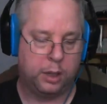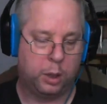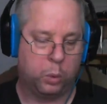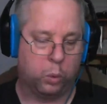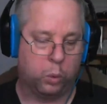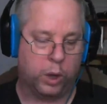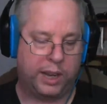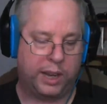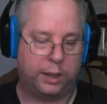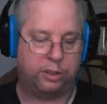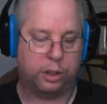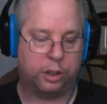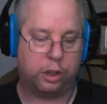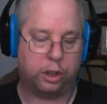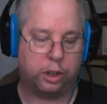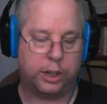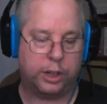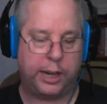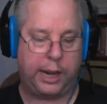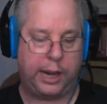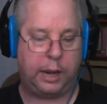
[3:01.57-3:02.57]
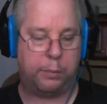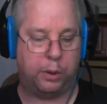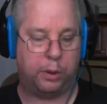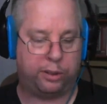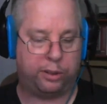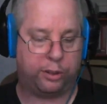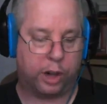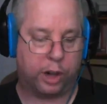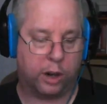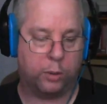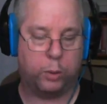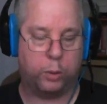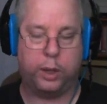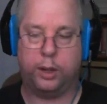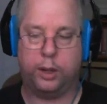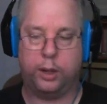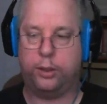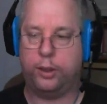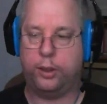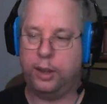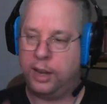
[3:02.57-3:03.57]
what is a good camera to start
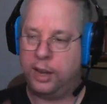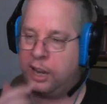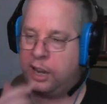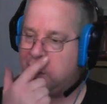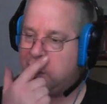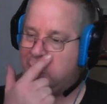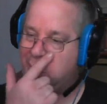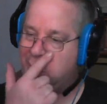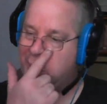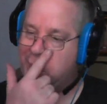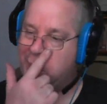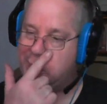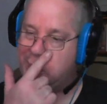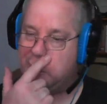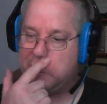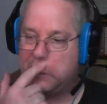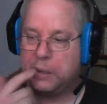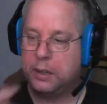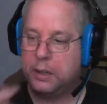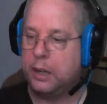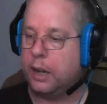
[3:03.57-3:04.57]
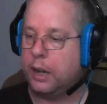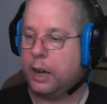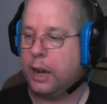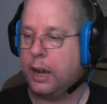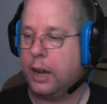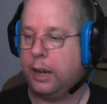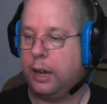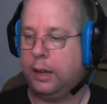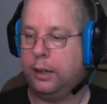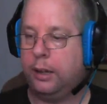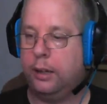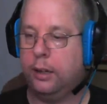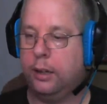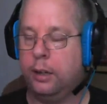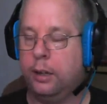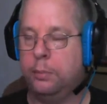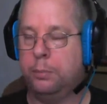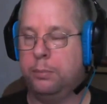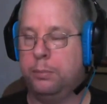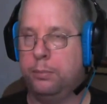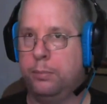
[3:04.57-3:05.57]
with, and I
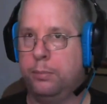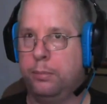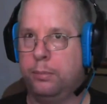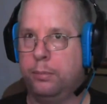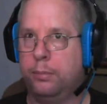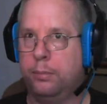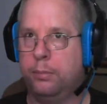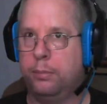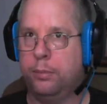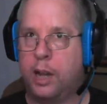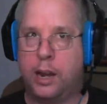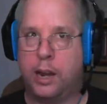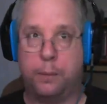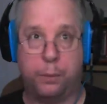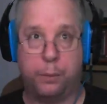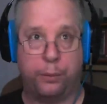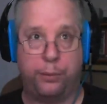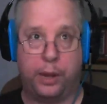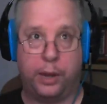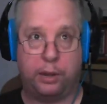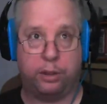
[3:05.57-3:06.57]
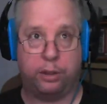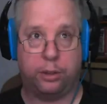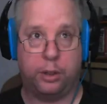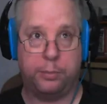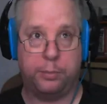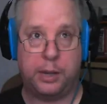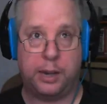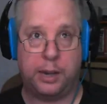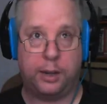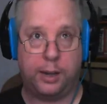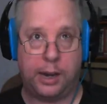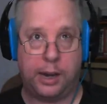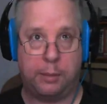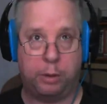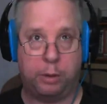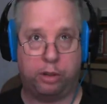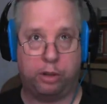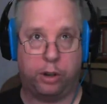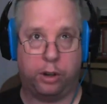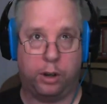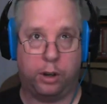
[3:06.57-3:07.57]
am not a professional. I'm not an
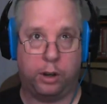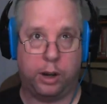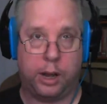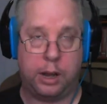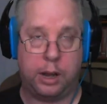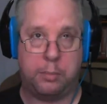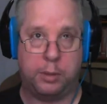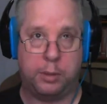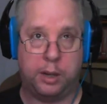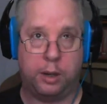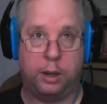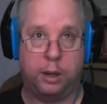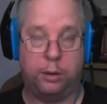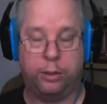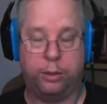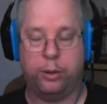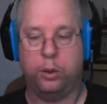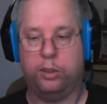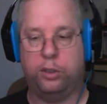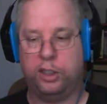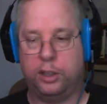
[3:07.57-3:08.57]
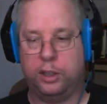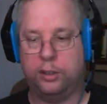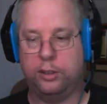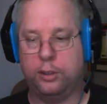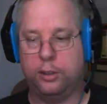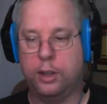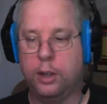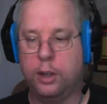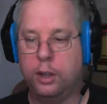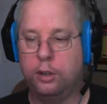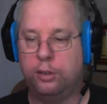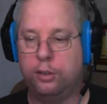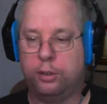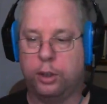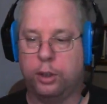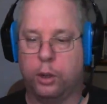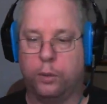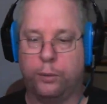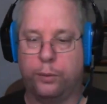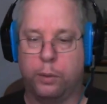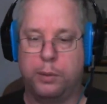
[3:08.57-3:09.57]
amateur. I'm an enthusiast.
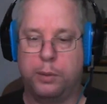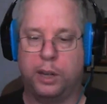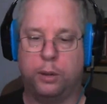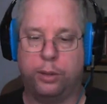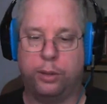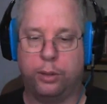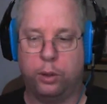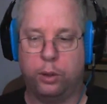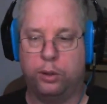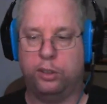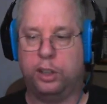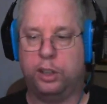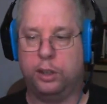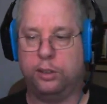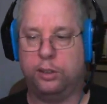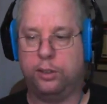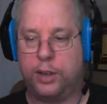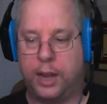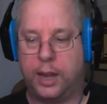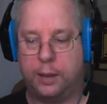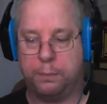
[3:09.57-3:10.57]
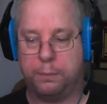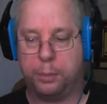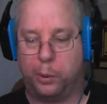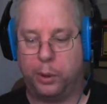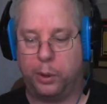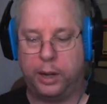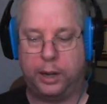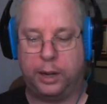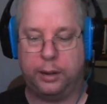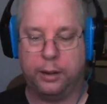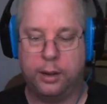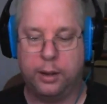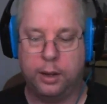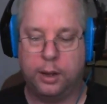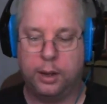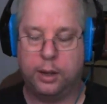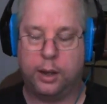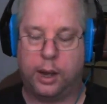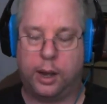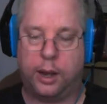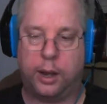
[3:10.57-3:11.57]
So from an enthusiast standpoint,
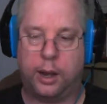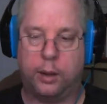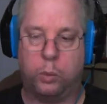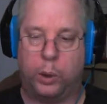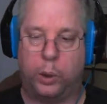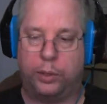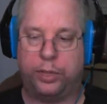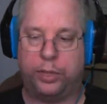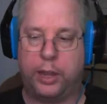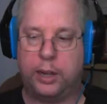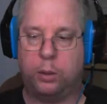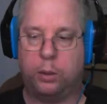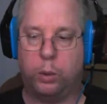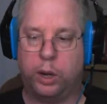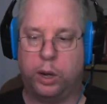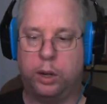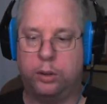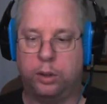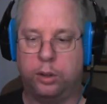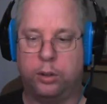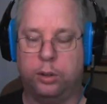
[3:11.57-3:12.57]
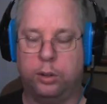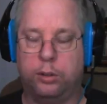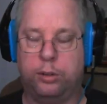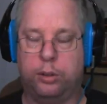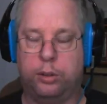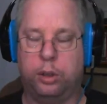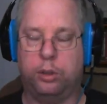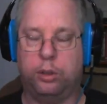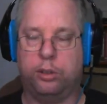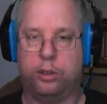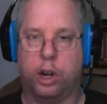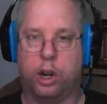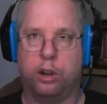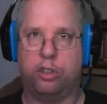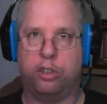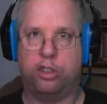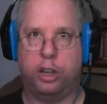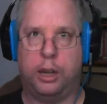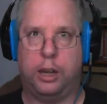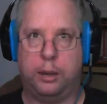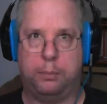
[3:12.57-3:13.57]
one thing you want to do is you start
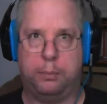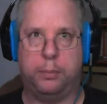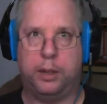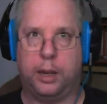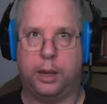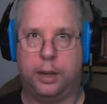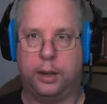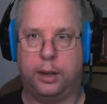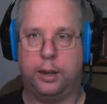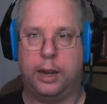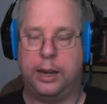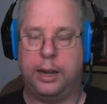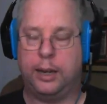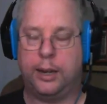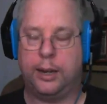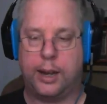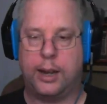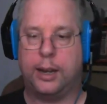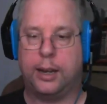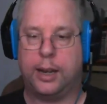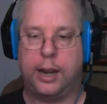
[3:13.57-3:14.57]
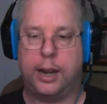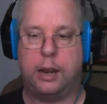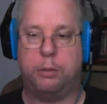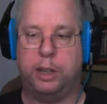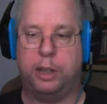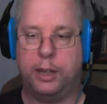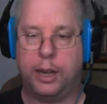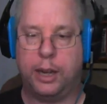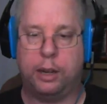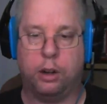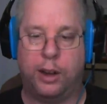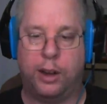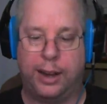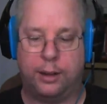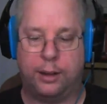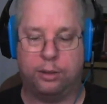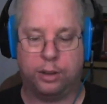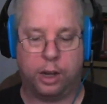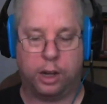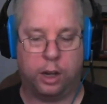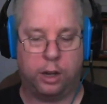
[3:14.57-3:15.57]
cheap. Get any kind of camera you can get your
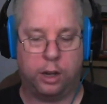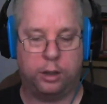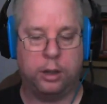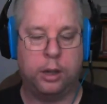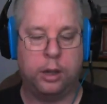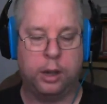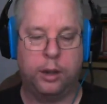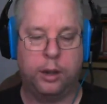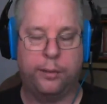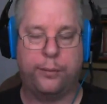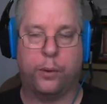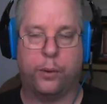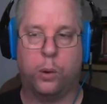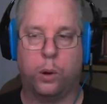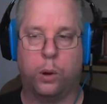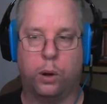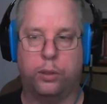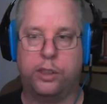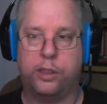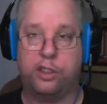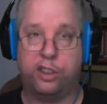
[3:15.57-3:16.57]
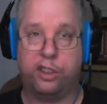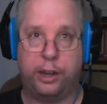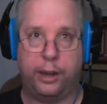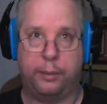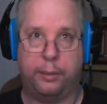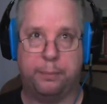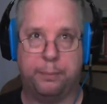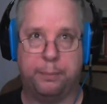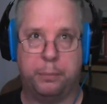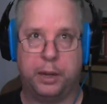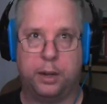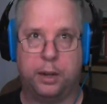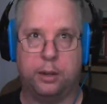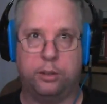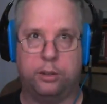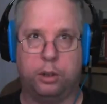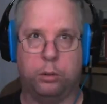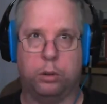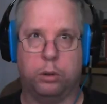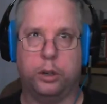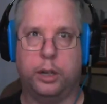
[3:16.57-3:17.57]
hands on for the cheap, because
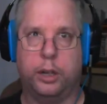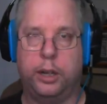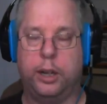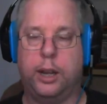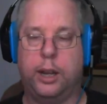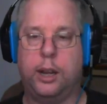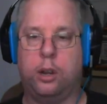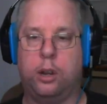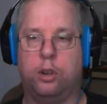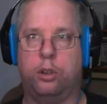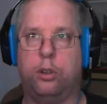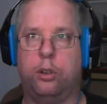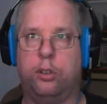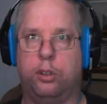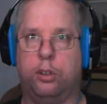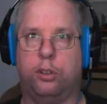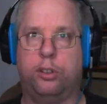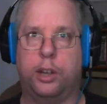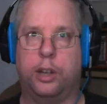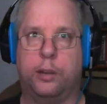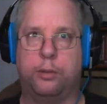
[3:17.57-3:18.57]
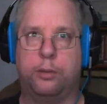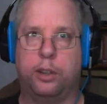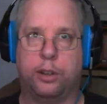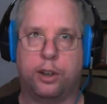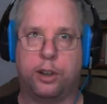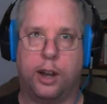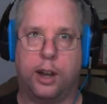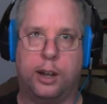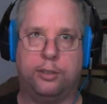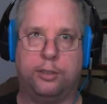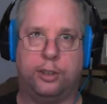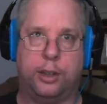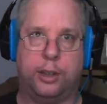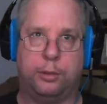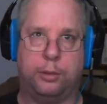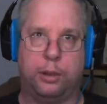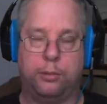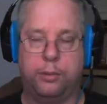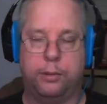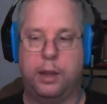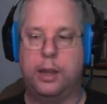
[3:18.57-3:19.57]
you really need to introduce yourself to the
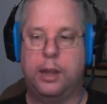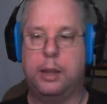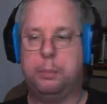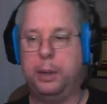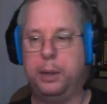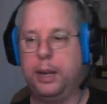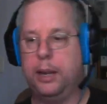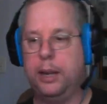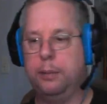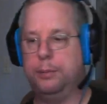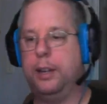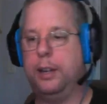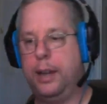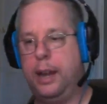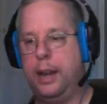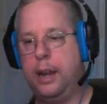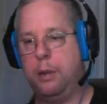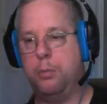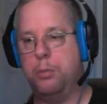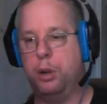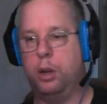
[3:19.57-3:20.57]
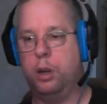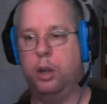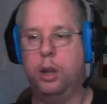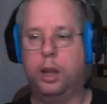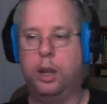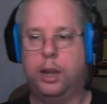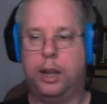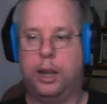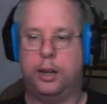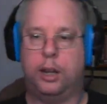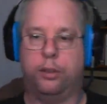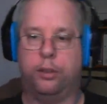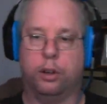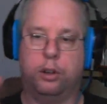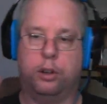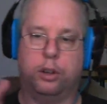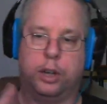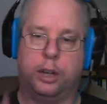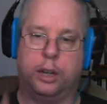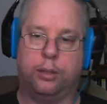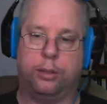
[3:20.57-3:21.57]
concepts of picking up the camera and either
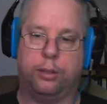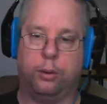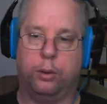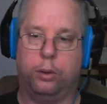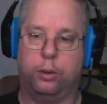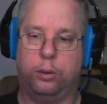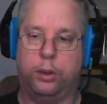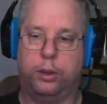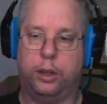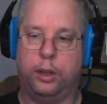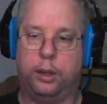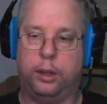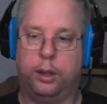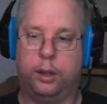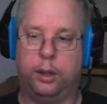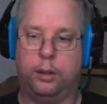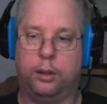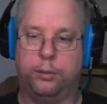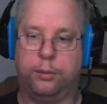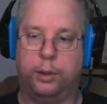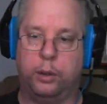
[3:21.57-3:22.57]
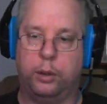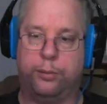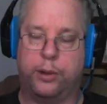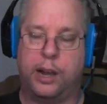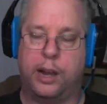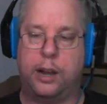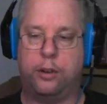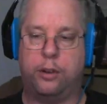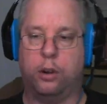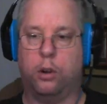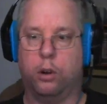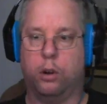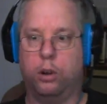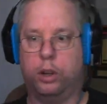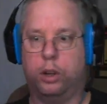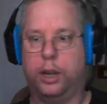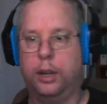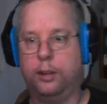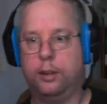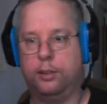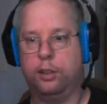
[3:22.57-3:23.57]
looking through the viewfinder or
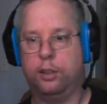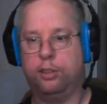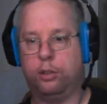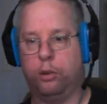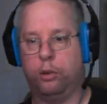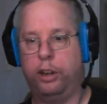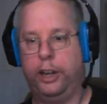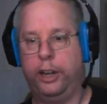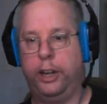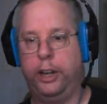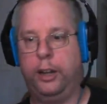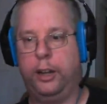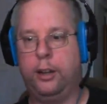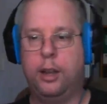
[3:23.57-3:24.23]
looking at the screen